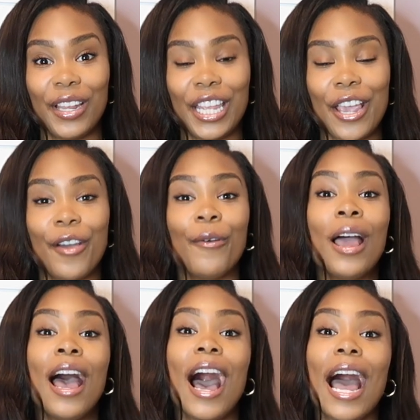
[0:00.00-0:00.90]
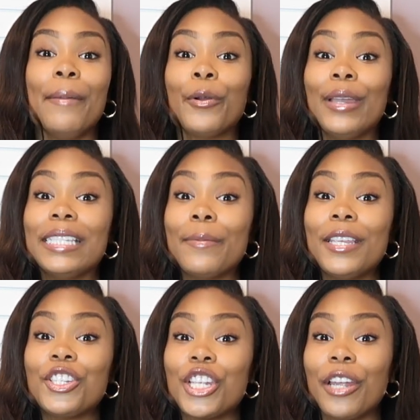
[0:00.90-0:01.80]
video, I'm going to
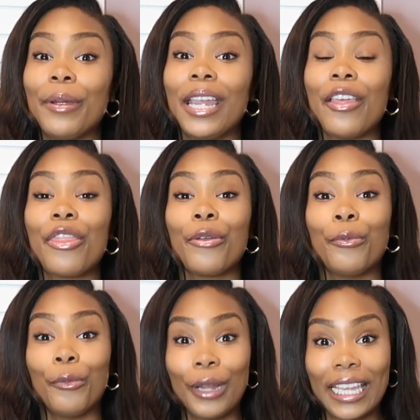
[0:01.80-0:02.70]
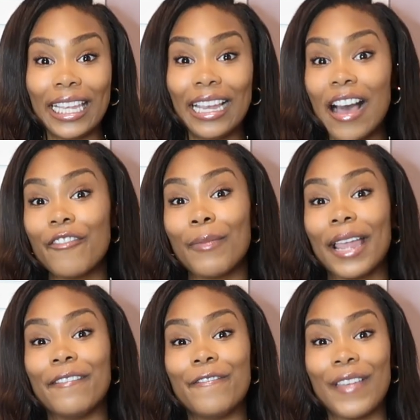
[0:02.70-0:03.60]
be sharing three of
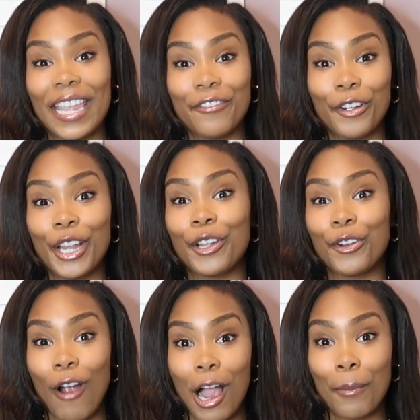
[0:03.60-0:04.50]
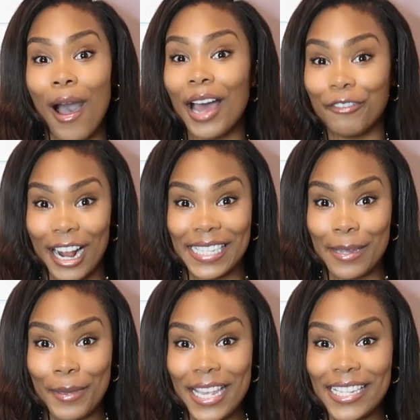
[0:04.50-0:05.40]
my favorite crock pot
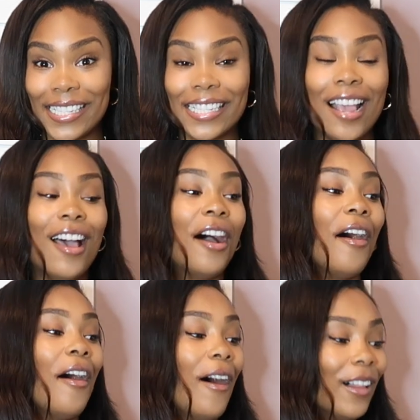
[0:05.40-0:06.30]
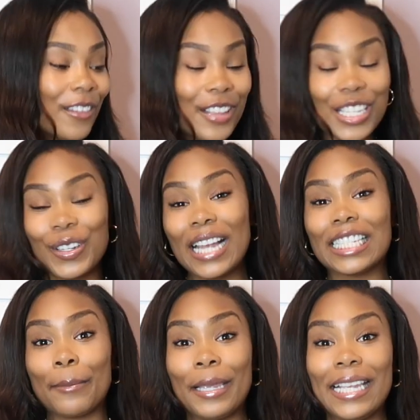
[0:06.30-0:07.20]
recipes. All of these
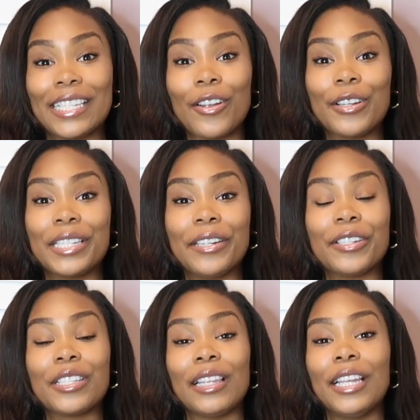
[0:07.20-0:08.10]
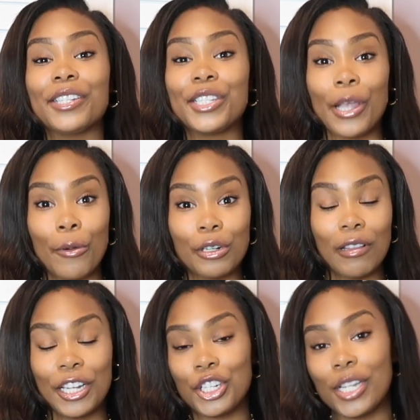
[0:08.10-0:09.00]
recipes are seriously so
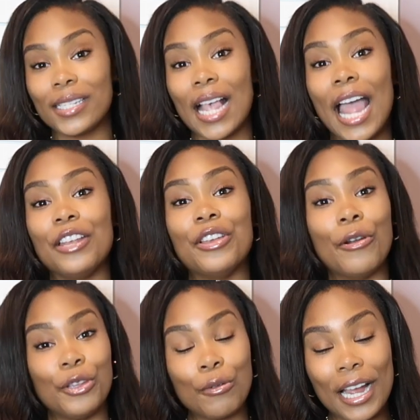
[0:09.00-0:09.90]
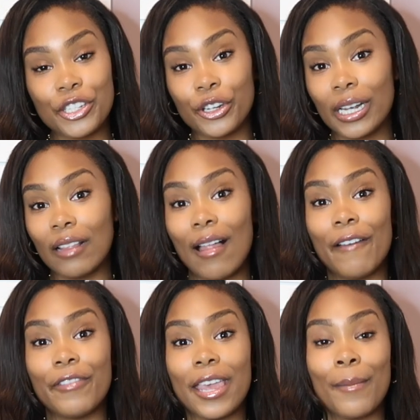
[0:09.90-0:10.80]
delicious. I know you guys are going to
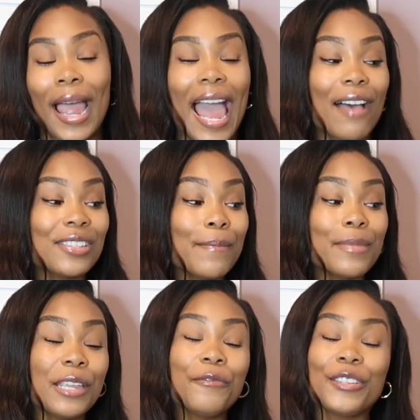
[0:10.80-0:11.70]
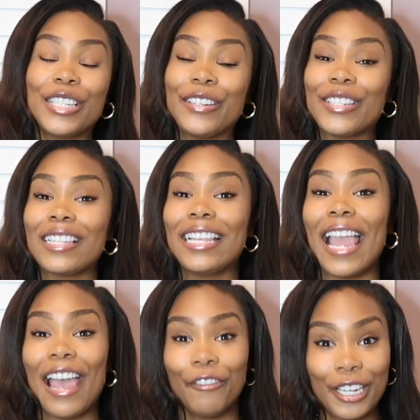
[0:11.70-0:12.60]
love them. I have something for
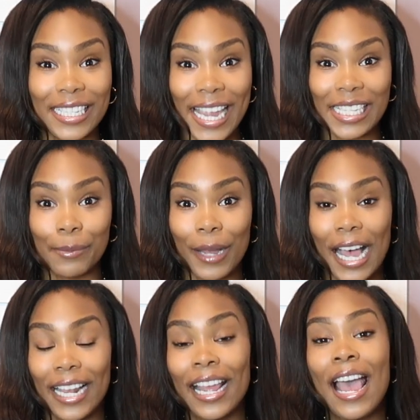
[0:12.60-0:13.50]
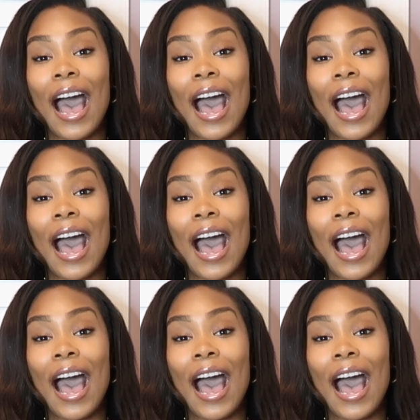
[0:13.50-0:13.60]
seriously every taste bud.